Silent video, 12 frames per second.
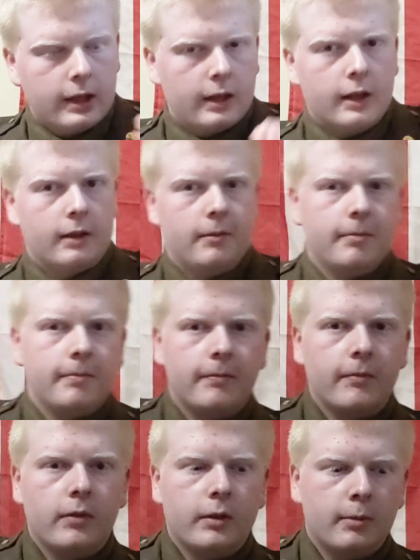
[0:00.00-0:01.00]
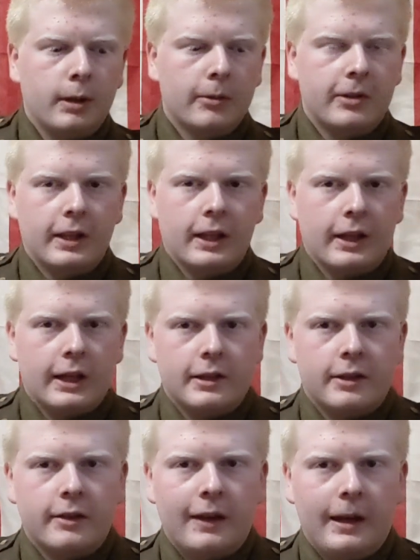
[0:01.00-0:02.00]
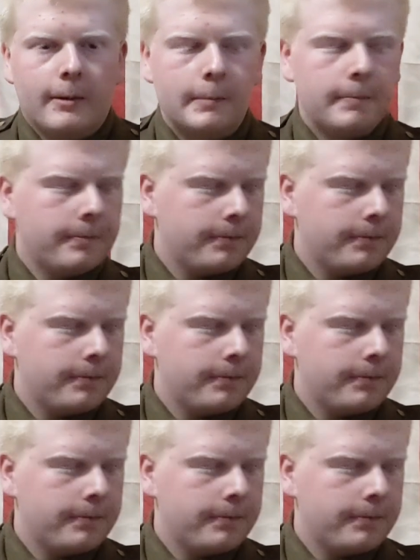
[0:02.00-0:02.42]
and you'll see how that turns out.